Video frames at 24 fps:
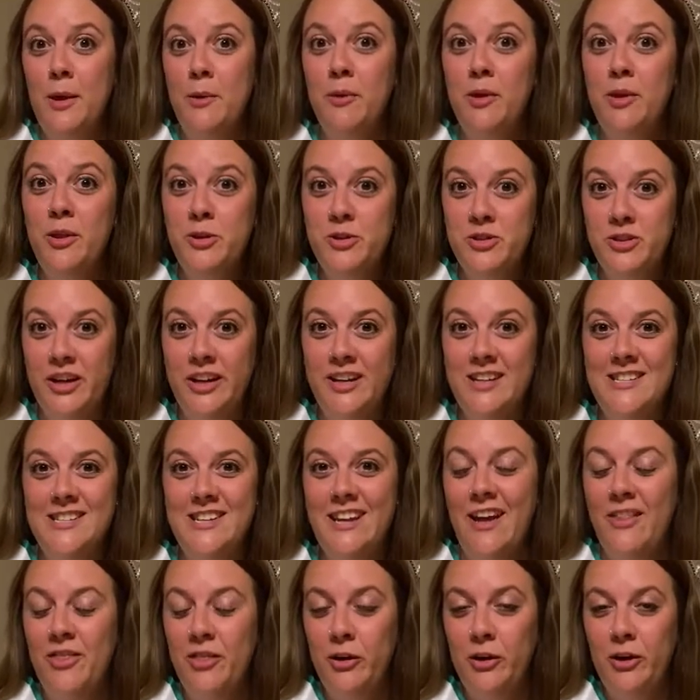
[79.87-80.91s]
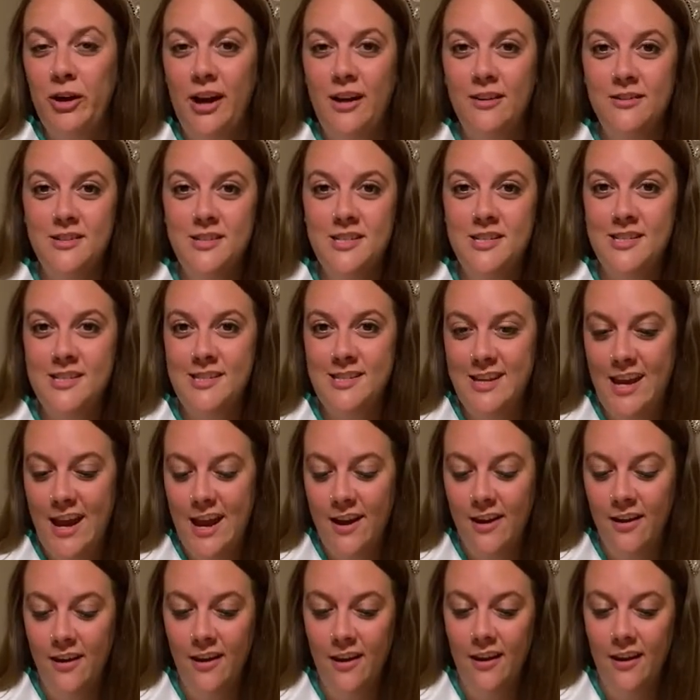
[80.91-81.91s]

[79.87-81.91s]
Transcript: were the trick to get the crown to stay.